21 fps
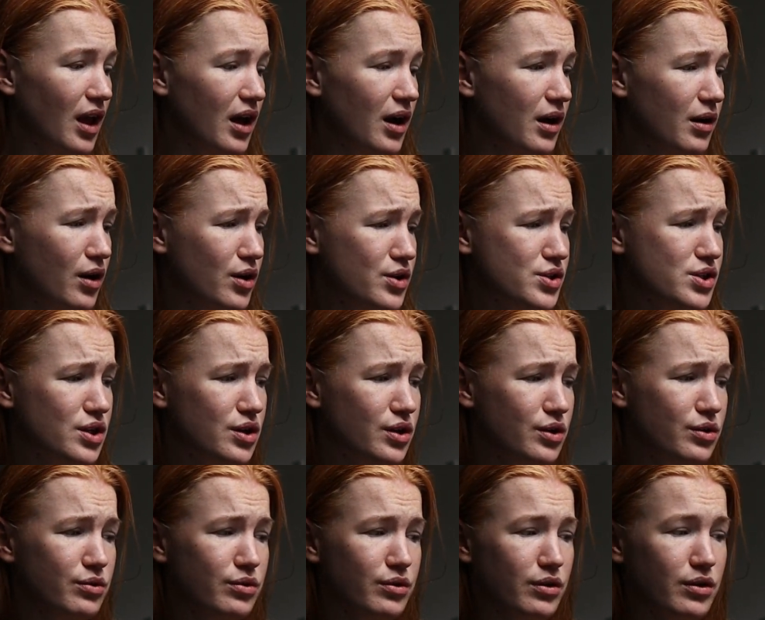I
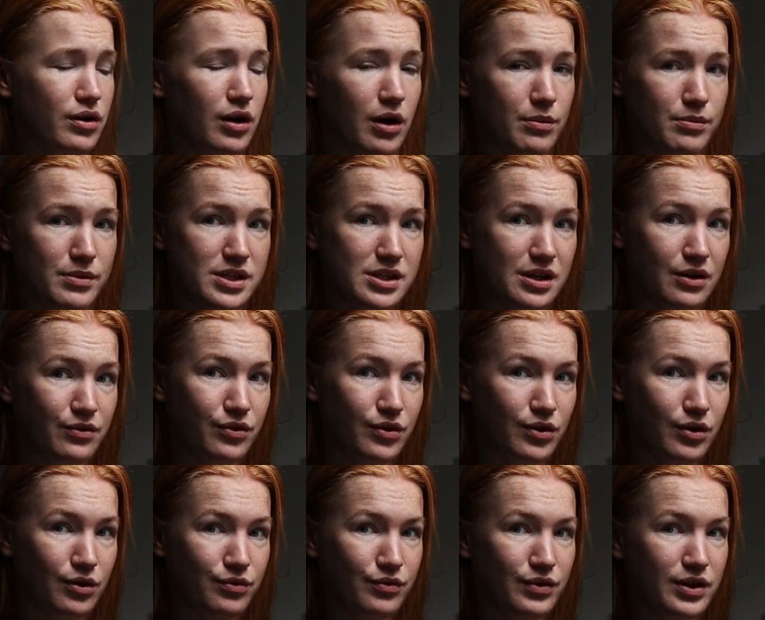also got myself a
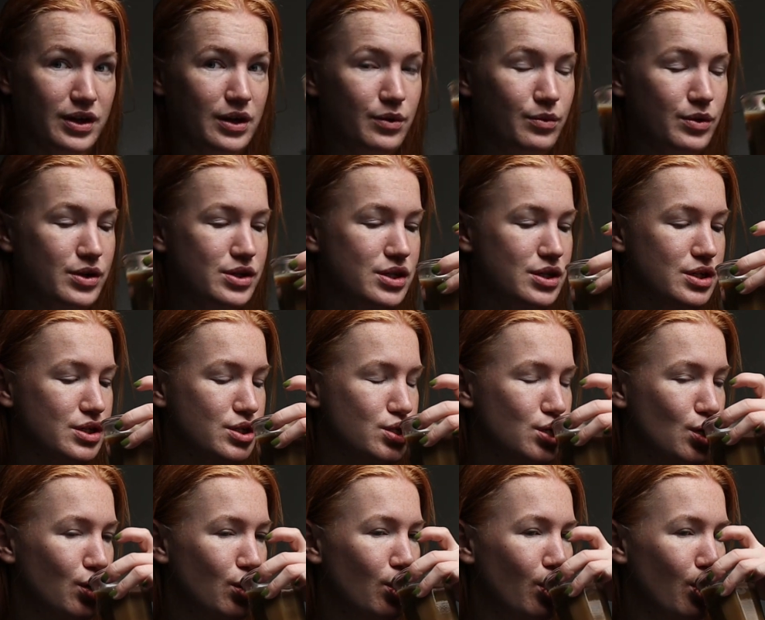coffee, which is...